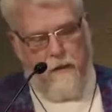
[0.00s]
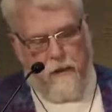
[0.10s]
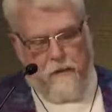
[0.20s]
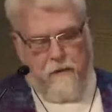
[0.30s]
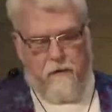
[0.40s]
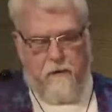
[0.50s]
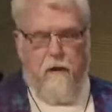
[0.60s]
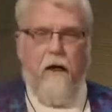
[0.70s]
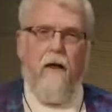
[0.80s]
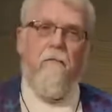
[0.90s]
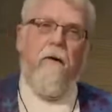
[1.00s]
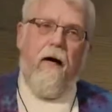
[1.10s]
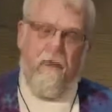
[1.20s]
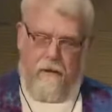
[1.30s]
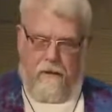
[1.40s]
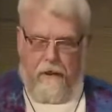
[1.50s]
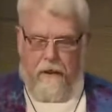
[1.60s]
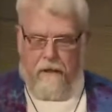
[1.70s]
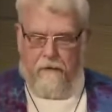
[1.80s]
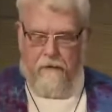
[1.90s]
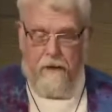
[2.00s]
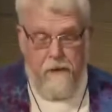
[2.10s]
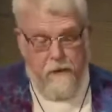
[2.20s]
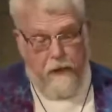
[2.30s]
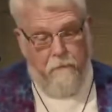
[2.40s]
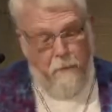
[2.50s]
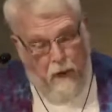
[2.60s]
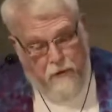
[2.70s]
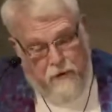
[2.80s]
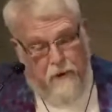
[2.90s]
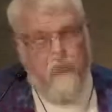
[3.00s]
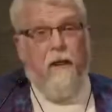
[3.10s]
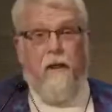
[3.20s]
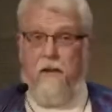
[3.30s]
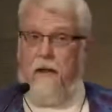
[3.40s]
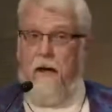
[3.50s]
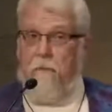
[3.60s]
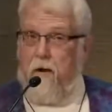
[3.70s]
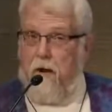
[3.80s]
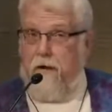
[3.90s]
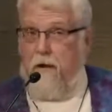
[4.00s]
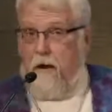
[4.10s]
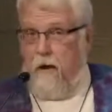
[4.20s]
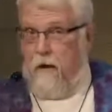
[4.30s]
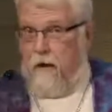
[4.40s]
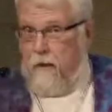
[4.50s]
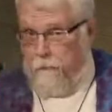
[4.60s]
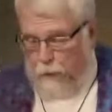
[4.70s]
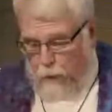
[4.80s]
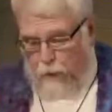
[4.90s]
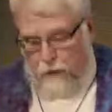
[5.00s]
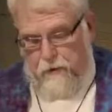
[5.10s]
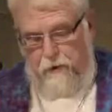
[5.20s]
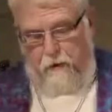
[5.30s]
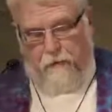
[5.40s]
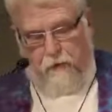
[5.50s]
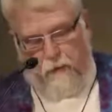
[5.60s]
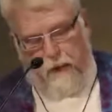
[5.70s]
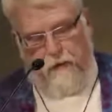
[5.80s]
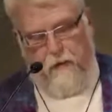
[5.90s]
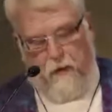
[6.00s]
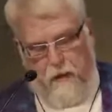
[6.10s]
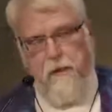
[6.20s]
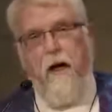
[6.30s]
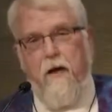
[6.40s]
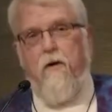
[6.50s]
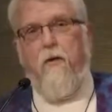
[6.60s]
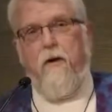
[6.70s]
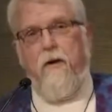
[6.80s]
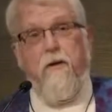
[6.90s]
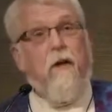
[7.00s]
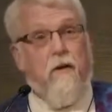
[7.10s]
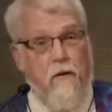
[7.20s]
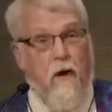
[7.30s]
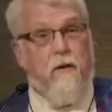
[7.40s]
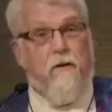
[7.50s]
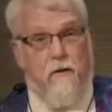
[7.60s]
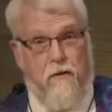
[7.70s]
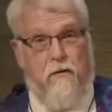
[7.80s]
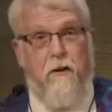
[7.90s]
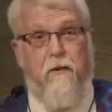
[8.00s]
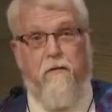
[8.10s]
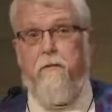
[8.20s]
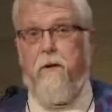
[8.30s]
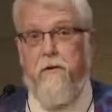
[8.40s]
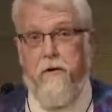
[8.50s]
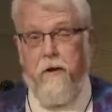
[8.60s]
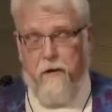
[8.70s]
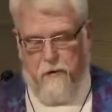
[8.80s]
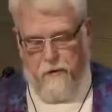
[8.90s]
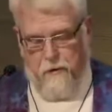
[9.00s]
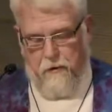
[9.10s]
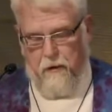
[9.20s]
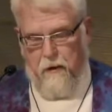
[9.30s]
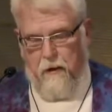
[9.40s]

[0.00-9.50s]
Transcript: since getting back to town. He said mostly he slept on the porch of the Red Cross headquarters across the street from the church.